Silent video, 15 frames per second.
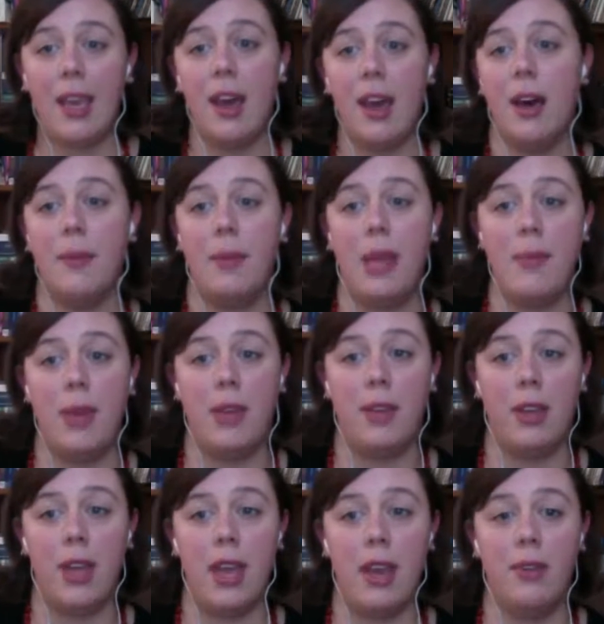email
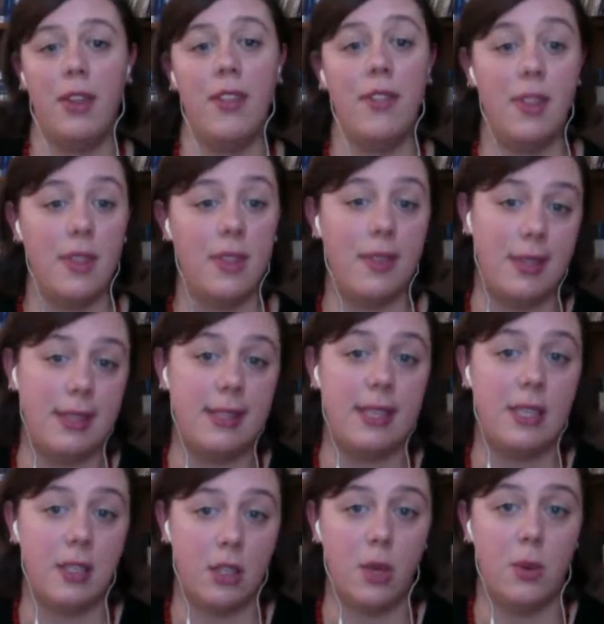account, and this is
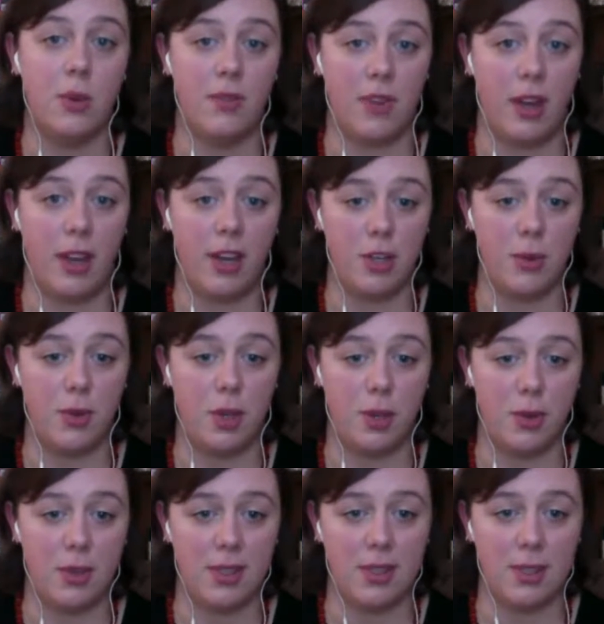who invited you and who
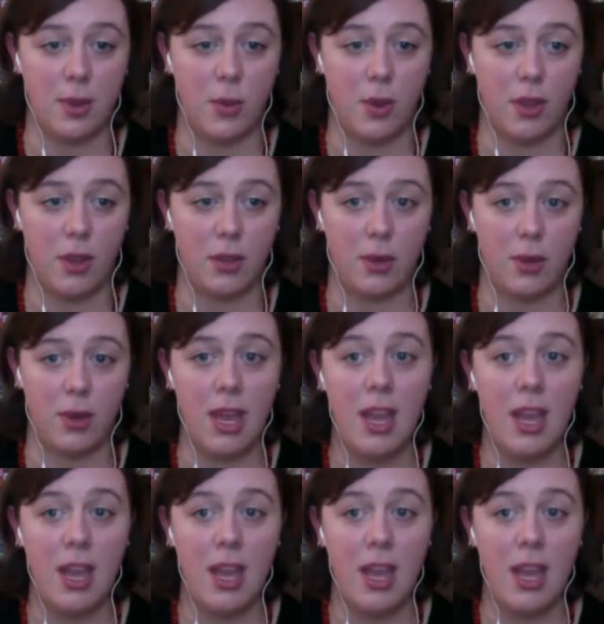this is going through,